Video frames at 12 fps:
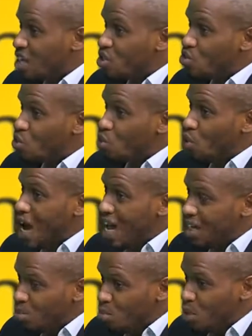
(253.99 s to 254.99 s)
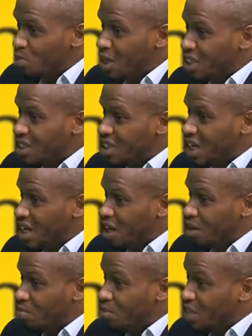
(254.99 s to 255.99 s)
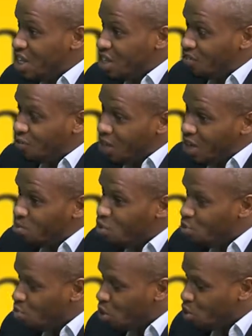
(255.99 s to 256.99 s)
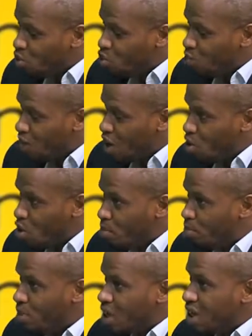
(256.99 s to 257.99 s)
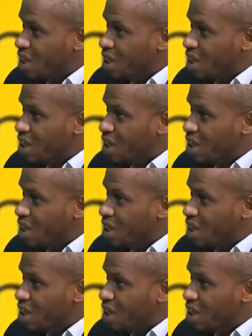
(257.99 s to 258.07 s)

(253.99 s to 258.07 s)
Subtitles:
So at the moment, for them to overcome